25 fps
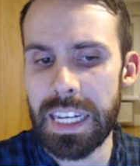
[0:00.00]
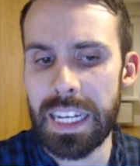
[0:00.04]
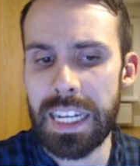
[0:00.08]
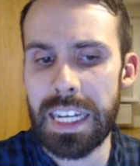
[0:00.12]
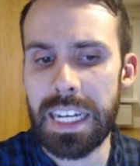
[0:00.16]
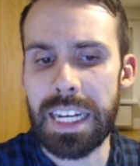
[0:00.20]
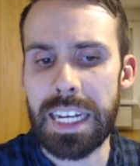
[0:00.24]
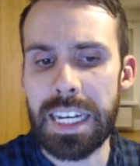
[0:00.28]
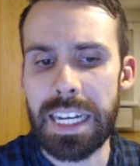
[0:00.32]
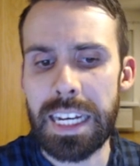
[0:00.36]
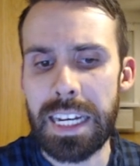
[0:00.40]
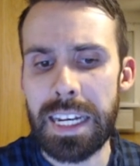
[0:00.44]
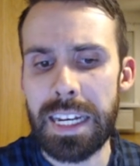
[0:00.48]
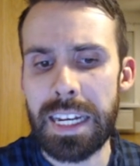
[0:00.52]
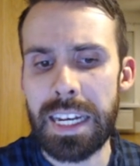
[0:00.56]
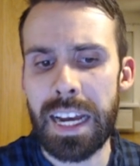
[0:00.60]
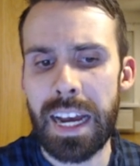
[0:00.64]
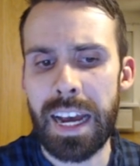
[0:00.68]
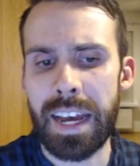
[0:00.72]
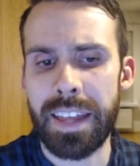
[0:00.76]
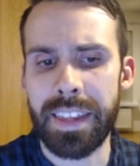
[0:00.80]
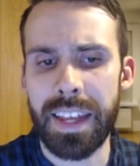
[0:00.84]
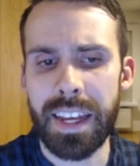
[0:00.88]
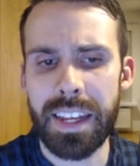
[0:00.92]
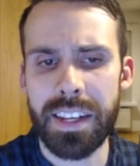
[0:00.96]

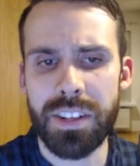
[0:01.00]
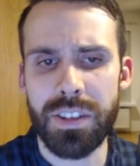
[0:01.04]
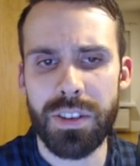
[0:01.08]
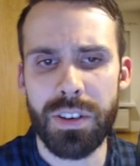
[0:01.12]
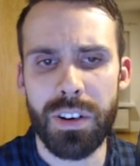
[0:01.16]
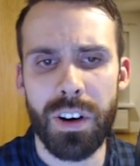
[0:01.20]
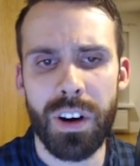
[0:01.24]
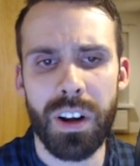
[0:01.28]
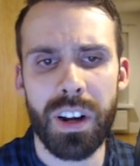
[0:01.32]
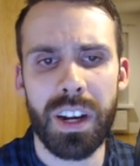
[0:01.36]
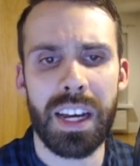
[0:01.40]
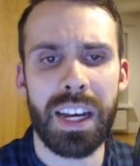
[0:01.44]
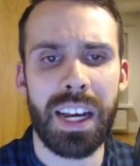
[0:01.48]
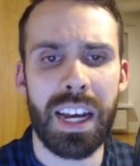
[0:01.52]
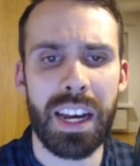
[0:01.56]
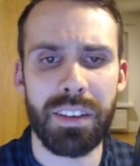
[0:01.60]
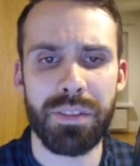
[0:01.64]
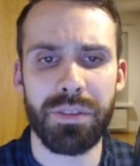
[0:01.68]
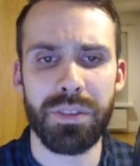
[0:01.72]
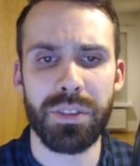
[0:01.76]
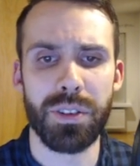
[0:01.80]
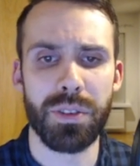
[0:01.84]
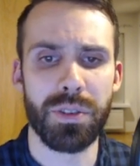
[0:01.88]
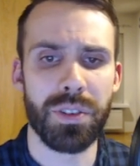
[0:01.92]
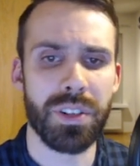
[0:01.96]
And that's all I have
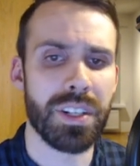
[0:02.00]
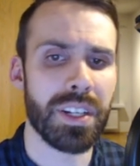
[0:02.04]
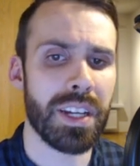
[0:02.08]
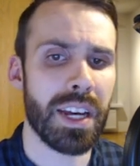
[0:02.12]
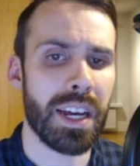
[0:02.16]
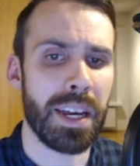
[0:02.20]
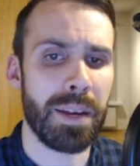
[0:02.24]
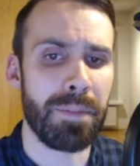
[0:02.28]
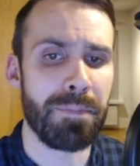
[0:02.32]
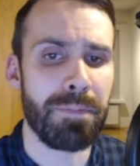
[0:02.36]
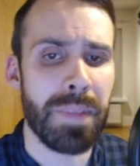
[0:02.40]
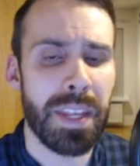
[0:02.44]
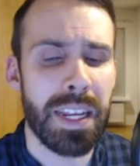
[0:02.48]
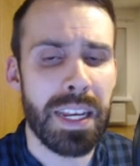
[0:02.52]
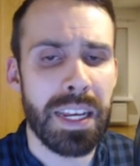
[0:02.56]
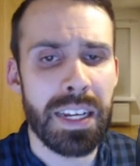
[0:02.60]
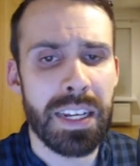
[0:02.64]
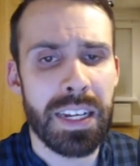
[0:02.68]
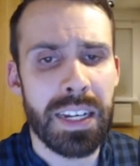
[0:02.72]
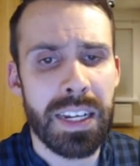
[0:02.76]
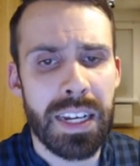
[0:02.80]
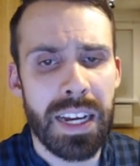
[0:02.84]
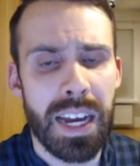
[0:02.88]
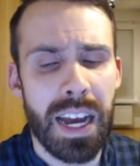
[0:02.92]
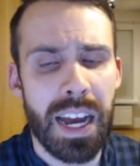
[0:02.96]
for you today.
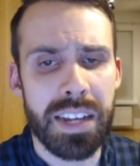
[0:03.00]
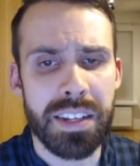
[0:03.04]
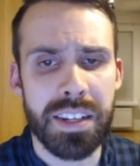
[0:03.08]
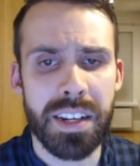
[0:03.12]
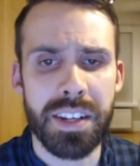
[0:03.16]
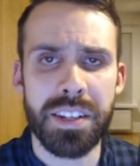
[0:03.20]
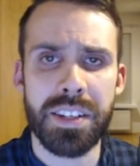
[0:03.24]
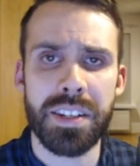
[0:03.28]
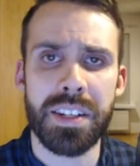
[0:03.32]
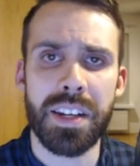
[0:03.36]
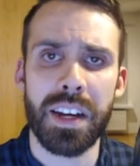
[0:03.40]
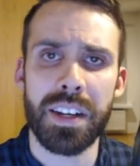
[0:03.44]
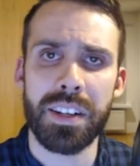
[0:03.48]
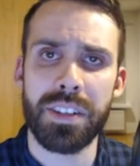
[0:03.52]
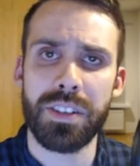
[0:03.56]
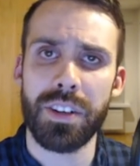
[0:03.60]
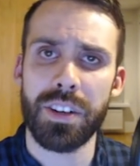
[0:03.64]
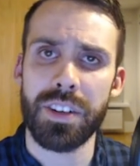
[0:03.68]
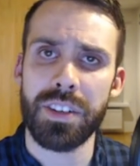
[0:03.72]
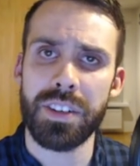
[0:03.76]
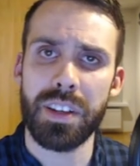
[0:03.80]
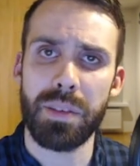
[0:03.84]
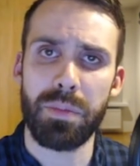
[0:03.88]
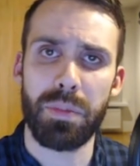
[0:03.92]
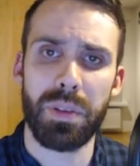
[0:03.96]
As I said,
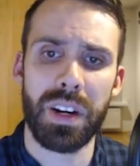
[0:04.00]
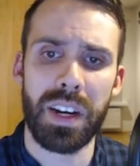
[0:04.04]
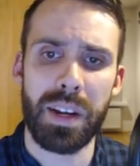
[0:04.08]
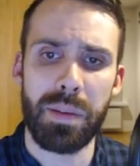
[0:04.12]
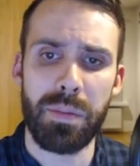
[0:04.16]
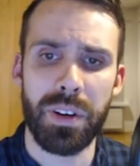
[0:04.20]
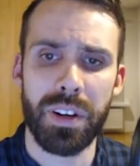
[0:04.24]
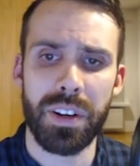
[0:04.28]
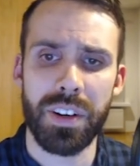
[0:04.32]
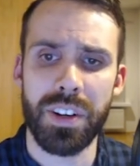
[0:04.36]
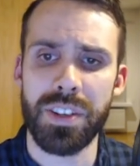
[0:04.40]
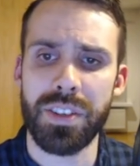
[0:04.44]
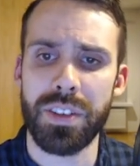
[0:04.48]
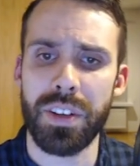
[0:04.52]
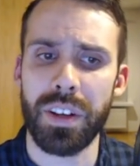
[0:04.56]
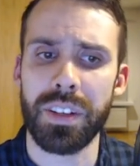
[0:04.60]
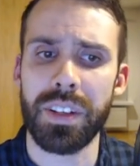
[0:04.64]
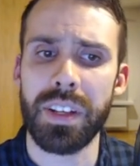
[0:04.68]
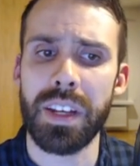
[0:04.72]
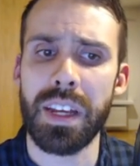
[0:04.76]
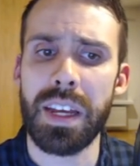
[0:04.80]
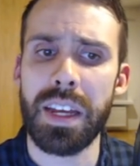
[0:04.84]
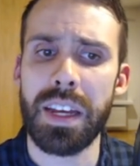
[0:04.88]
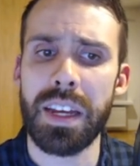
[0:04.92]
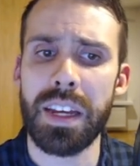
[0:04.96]
just a preliminary
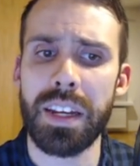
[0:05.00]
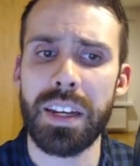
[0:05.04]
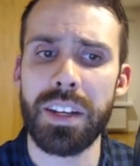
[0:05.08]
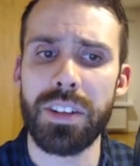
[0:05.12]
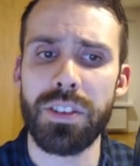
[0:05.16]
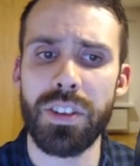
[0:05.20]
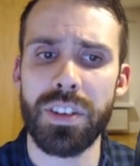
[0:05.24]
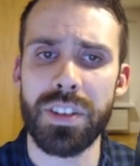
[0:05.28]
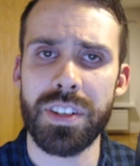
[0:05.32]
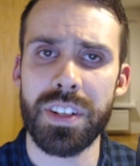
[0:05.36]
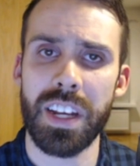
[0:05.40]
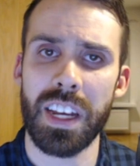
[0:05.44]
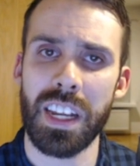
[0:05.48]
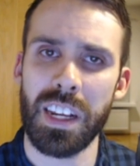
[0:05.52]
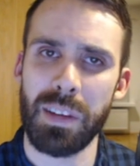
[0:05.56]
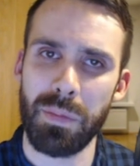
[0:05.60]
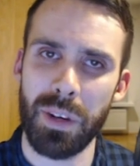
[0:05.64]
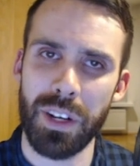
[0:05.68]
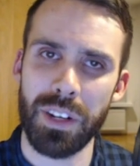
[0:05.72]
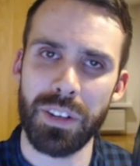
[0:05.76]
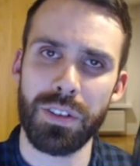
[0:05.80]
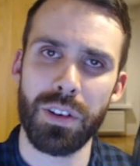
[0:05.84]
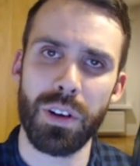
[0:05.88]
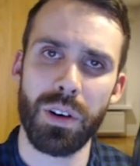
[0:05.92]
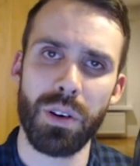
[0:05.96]
study, just getting
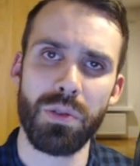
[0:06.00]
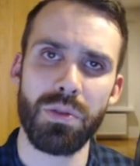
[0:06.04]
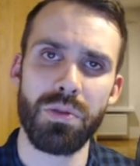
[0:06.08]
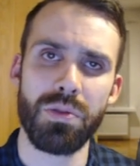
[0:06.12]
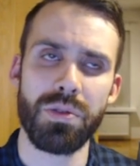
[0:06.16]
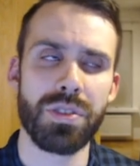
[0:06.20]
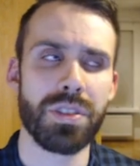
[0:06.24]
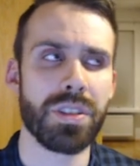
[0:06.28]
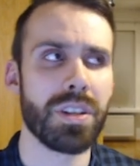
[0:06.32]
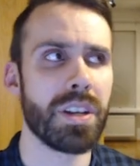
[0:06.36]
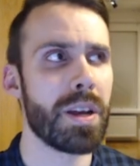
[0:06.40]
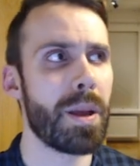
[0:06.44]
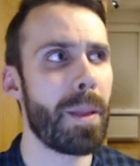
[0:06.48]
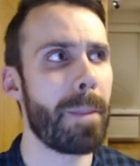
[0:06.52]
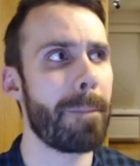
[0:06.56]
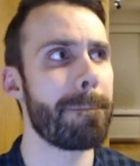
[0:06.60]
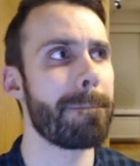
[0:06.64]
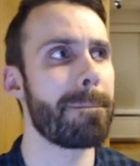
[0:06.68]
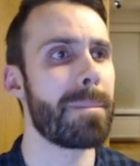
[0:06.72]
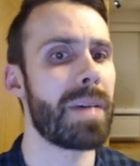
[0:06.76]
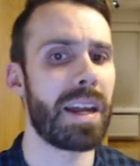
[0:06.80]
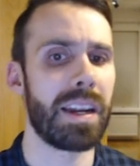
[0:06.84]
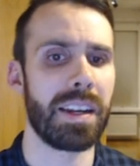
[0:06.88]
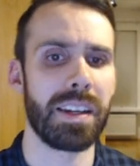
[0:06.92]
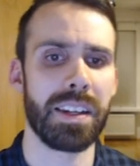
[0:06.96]
my toes
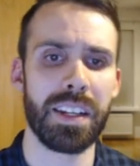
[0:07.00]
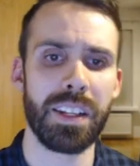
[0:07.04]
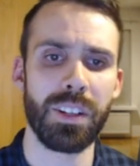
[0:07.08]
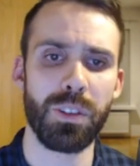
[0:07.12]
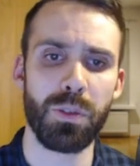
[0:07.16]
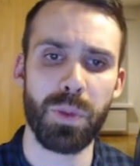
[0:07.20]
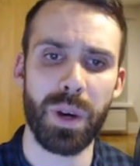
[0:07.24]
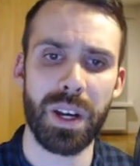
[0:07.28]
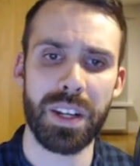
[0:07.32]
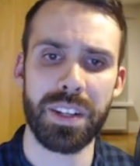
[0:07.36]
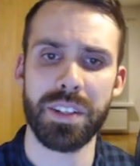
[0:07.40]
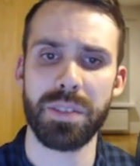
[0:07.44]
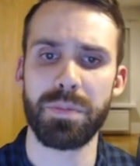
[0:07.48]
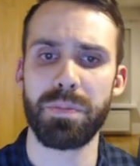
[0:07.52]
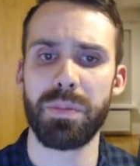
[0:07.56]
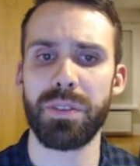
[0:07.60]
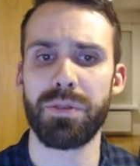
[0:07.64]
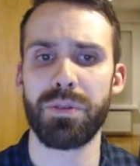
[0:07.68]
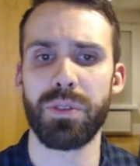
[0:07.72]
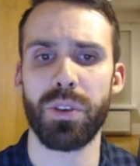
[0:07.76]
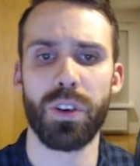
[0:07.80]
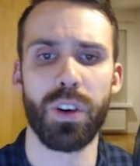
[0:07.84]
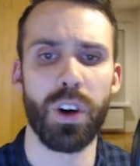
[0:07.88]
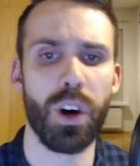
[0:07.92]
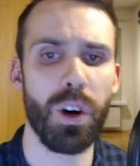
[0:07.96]
a little wet
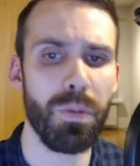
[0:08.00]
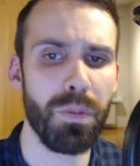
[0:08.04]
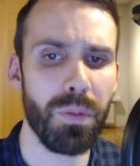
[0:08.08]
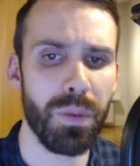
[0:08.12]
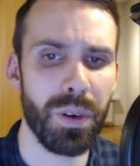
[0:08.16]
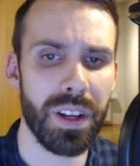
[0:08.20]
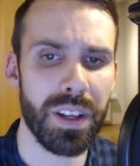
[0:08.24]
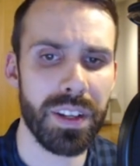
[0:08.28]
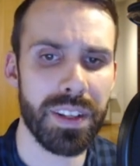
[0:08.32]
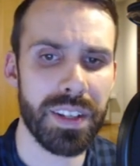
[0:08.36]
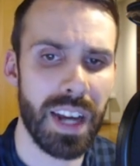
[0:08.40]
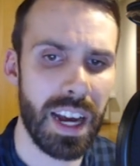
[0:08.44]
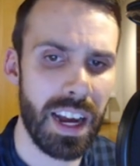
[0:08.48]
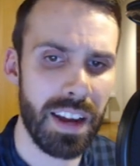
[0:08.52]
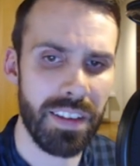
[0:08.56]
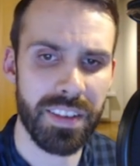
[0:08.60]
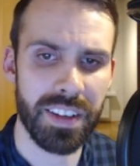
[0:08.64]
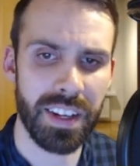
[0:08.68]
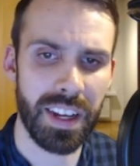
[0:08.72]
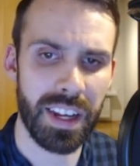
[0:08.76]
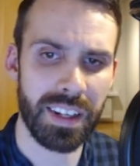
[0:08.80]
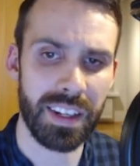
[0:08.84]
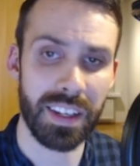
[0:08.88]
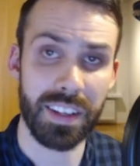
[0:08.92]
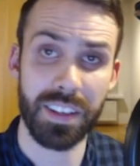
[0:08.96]
before hopefully
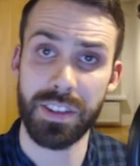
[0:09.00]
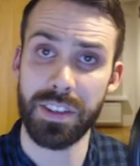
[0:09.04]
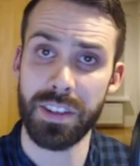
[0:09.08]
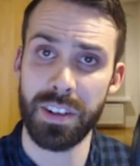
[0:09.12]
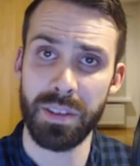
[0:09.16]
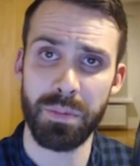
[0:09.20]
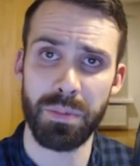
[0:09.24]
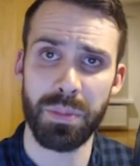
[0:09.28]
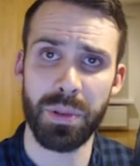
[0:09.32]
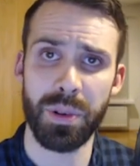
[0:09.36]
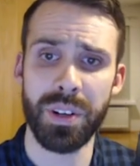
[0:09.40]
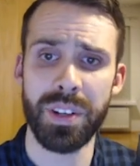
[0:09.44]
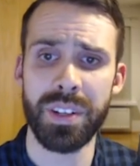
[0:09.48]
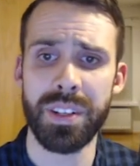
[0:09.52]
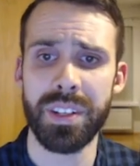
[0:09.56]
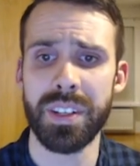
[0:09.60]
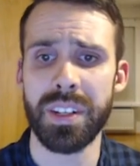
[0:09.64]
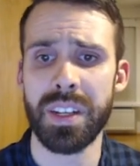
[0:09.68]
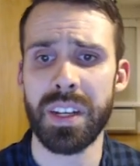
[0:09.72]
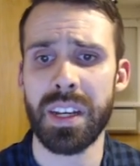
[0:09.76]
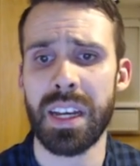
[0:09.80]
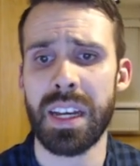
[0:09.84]
diving in at some point.